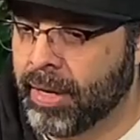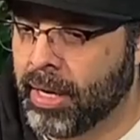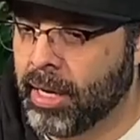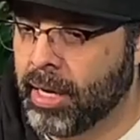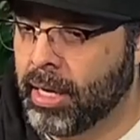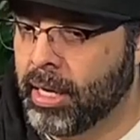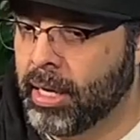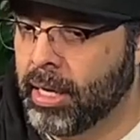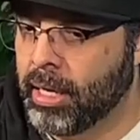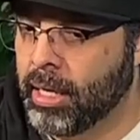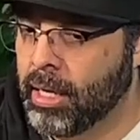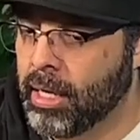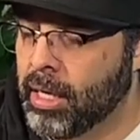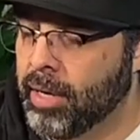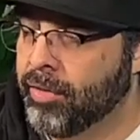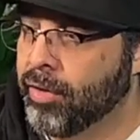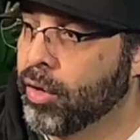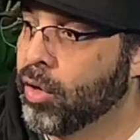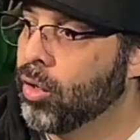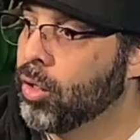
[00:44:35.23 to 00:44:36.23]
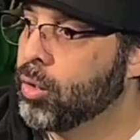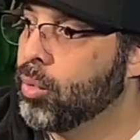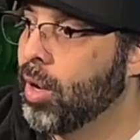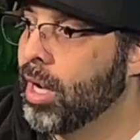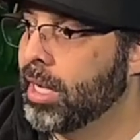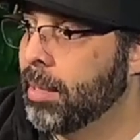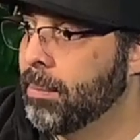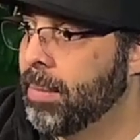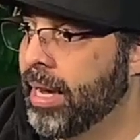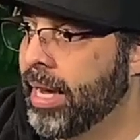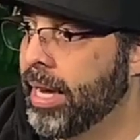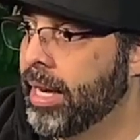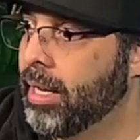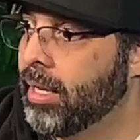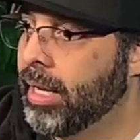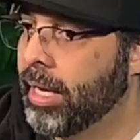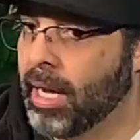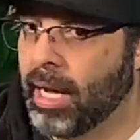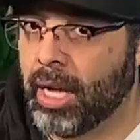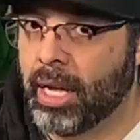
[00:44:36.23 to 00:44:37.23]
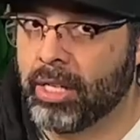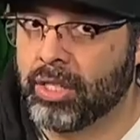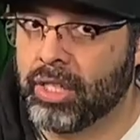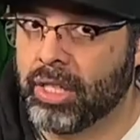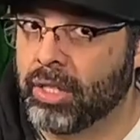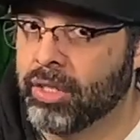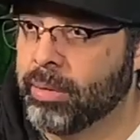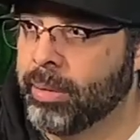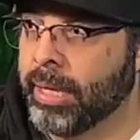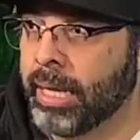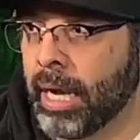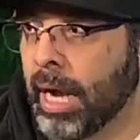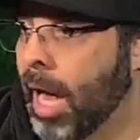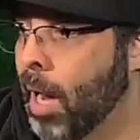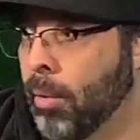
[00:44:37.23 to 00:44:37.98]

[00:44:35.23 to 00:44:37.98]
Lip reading: a girl's walking by like a hot chick or something like that,